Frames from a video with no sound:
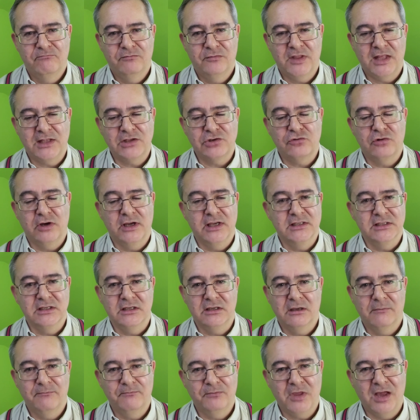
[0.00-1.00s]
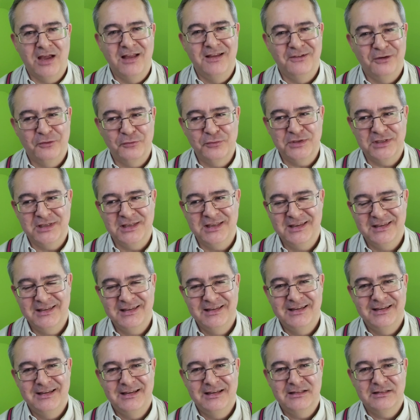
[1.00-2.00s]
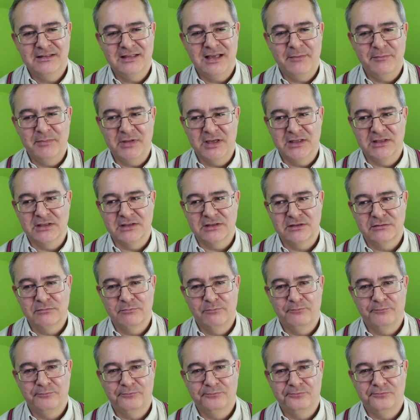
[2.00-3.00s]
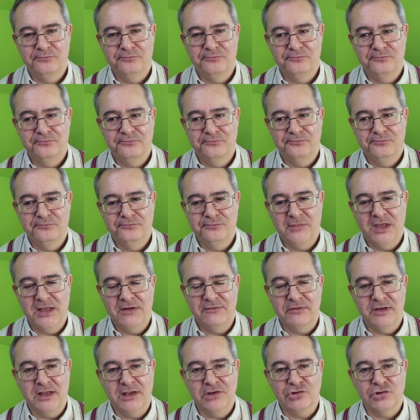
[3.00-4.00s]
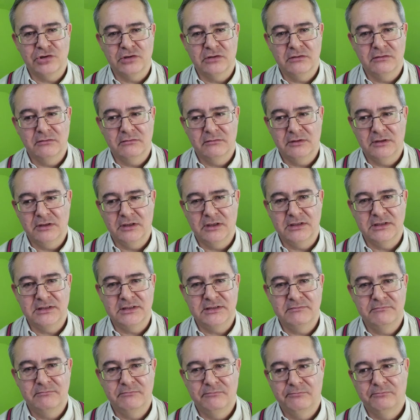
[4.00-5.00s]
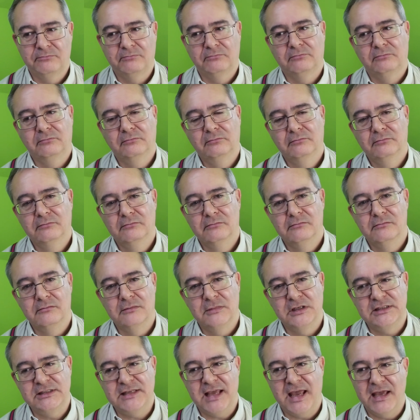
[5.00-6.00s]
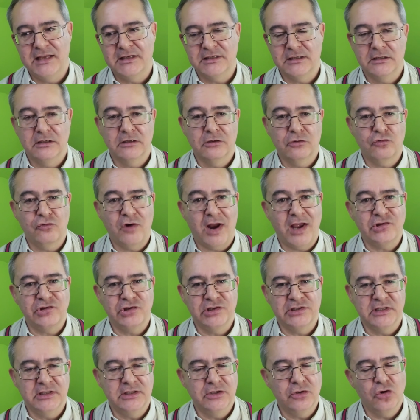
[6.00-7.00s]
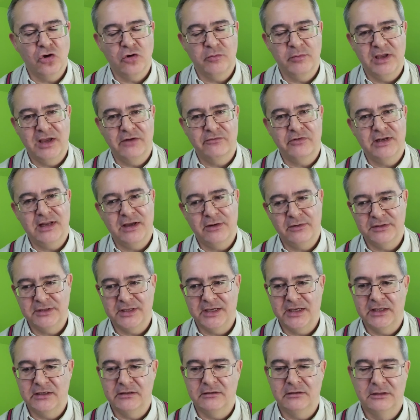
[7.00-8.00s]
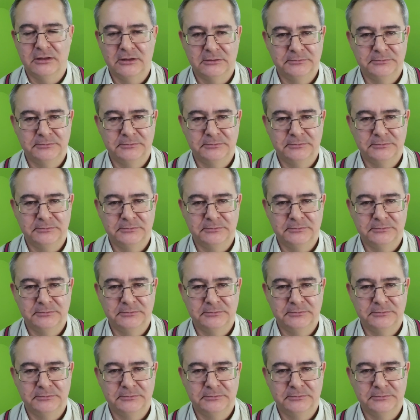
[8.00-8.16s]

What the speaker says: that's crazy. Obviously, that means inflation and debt and crashes in the economy every now and then.